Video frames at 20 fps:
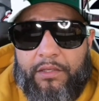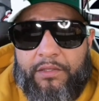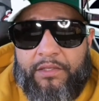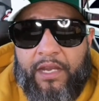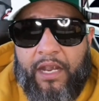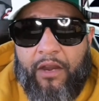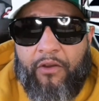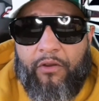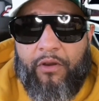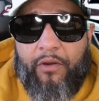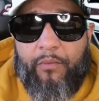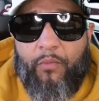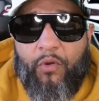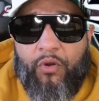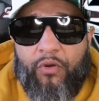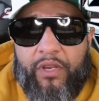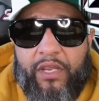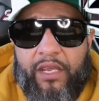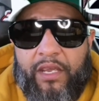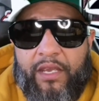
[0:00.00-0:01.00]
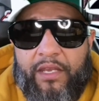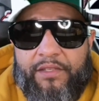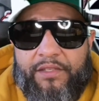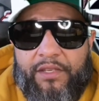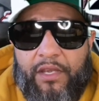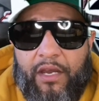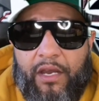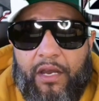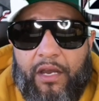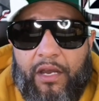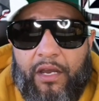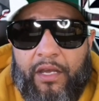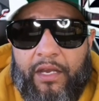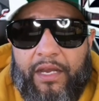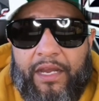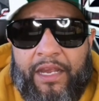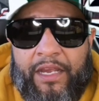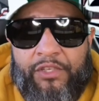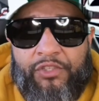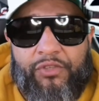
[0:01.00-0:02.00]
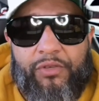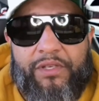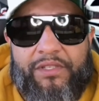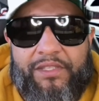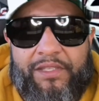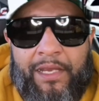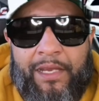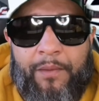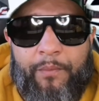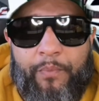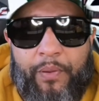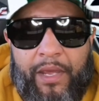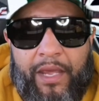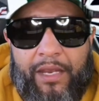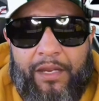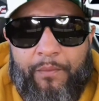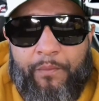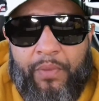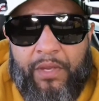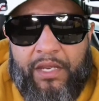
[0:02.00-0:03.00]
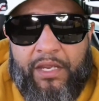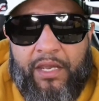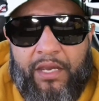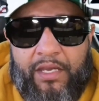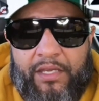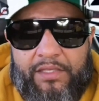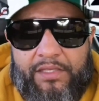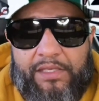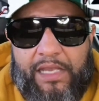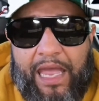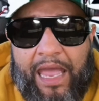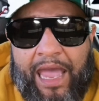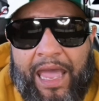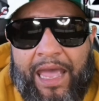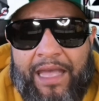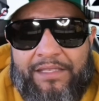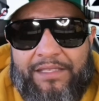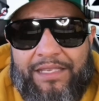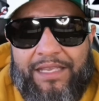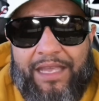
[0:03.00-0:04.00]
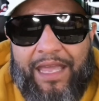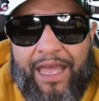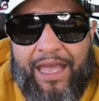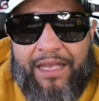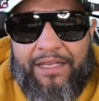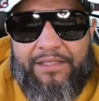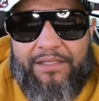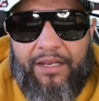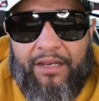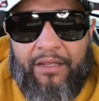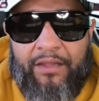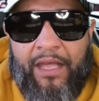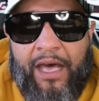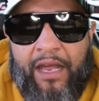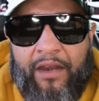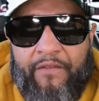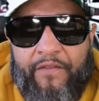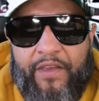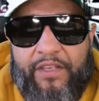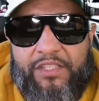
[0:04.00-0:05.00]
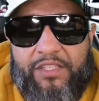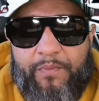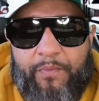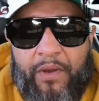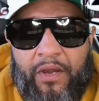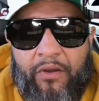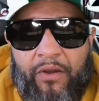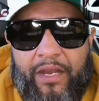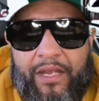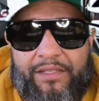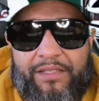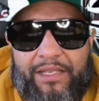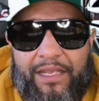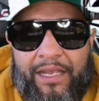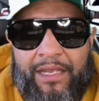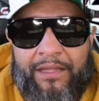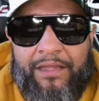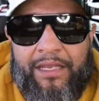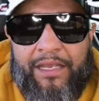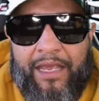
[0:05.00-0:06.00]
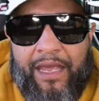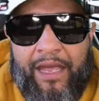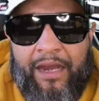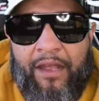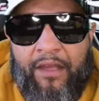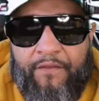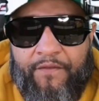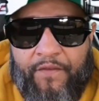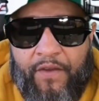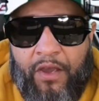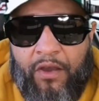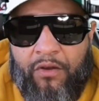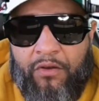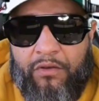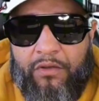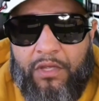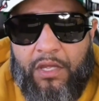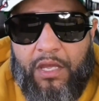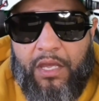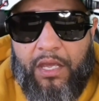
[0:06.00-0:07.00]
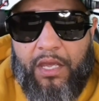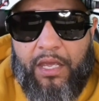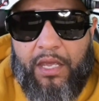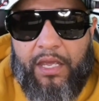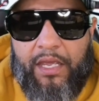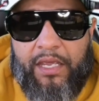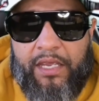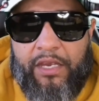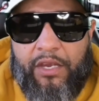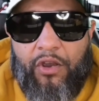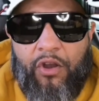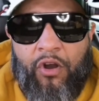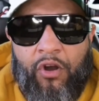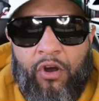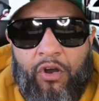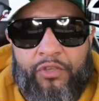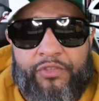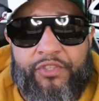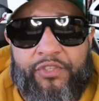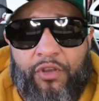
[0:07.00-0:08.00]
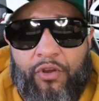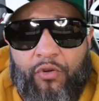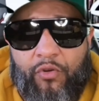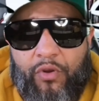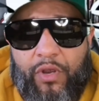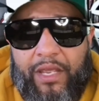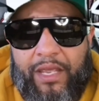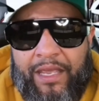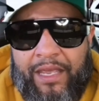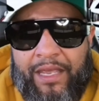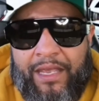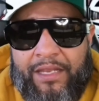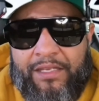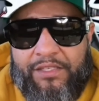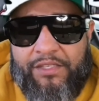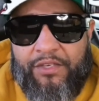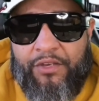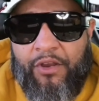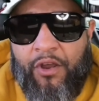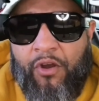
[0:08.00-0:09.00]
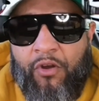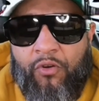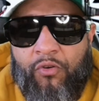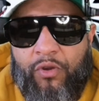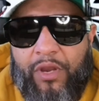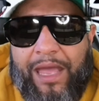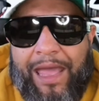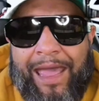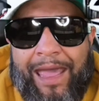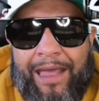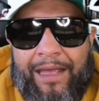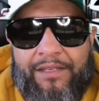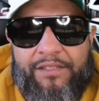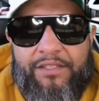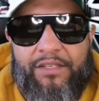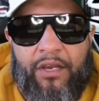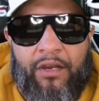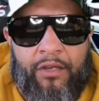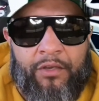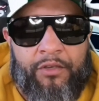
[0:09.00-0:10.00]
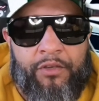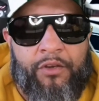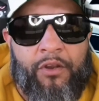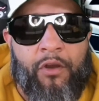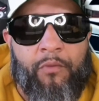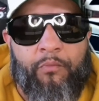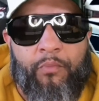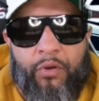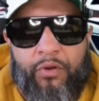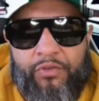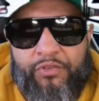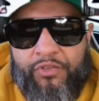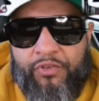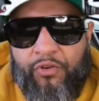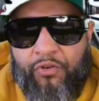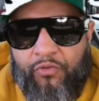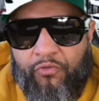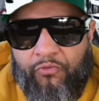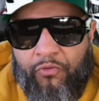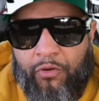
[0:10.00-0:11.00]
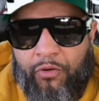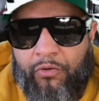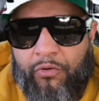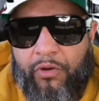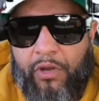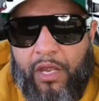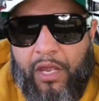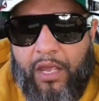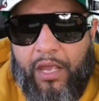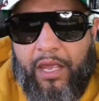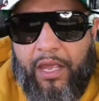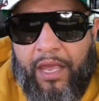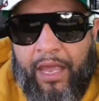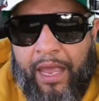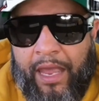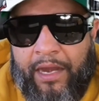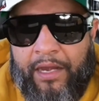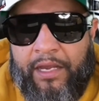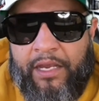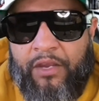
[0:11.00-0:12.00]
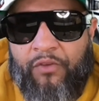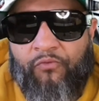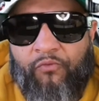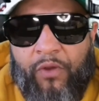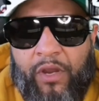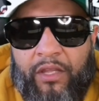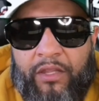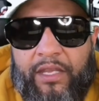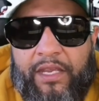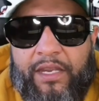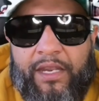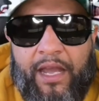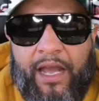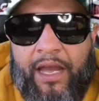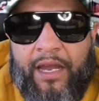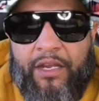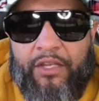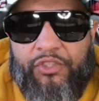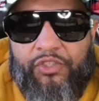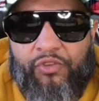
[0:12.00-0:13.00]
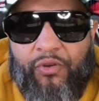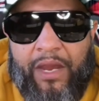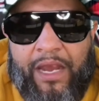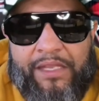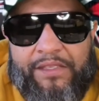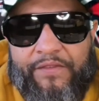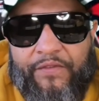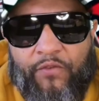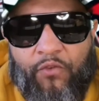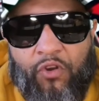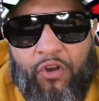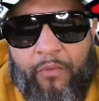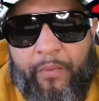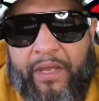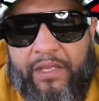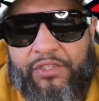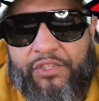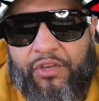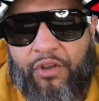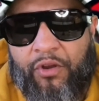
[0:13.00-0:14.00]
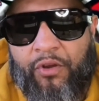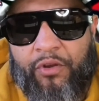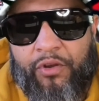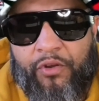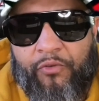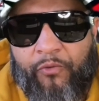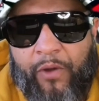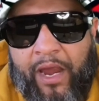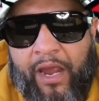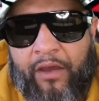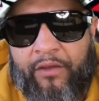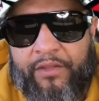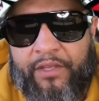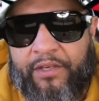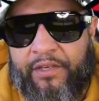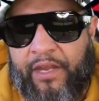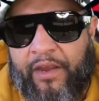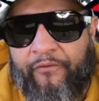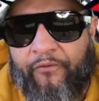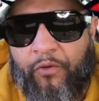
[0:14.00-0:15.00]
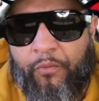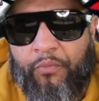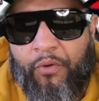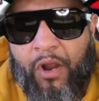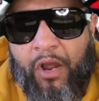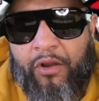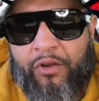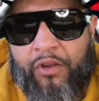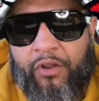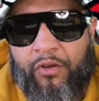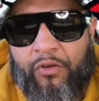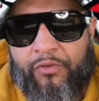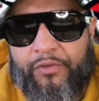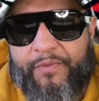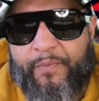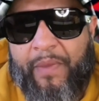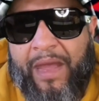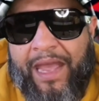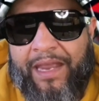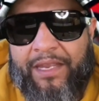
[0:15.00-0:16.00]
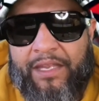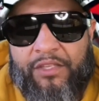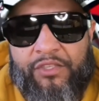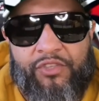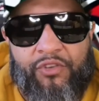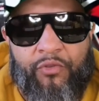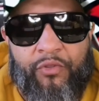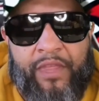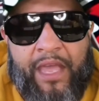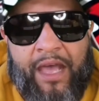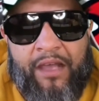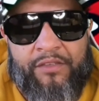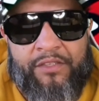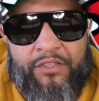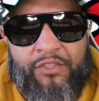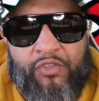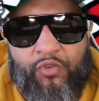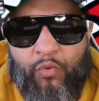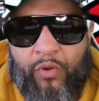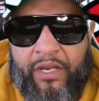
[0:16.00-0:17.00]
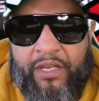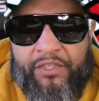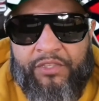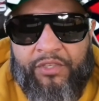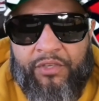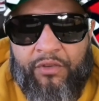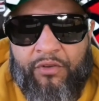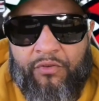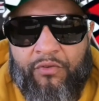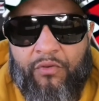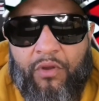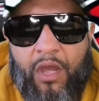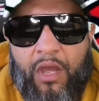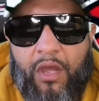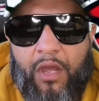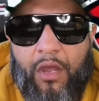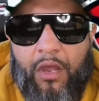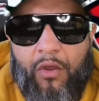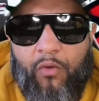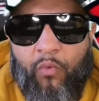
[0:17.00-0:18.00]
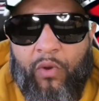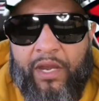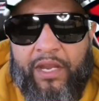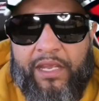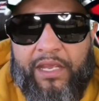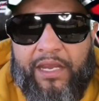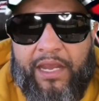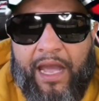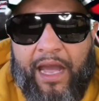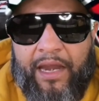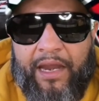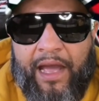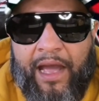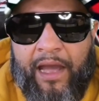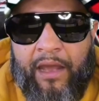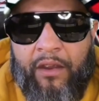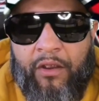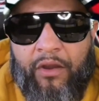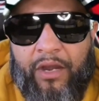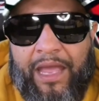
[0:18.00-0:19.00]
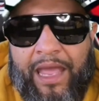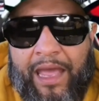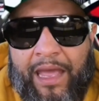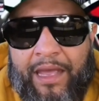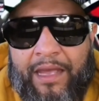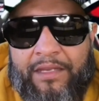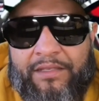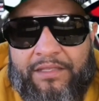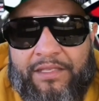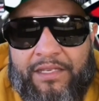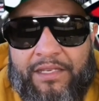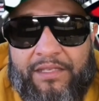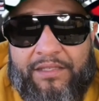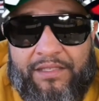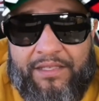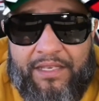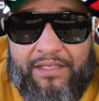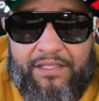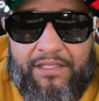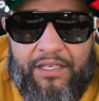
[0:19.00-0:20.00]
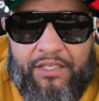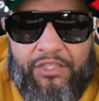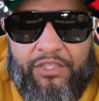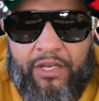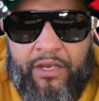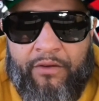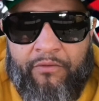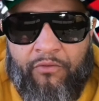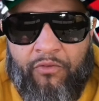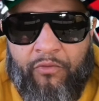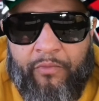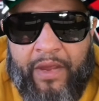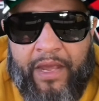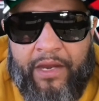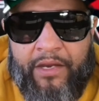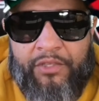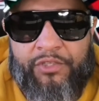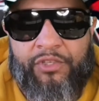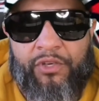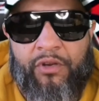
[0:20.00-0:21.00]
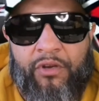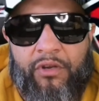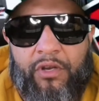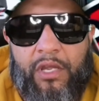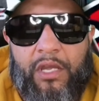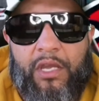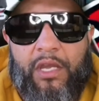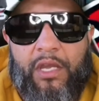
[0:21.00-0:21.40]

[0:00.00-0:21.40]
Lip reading: Darren Mougey is an interesting pick, because as he has a lot of experience in the NFL, he also is known as a numbers guru, and he really kind of transformed and turned around the Denver Broncos back in 2022 when he got hired as the assistant general manager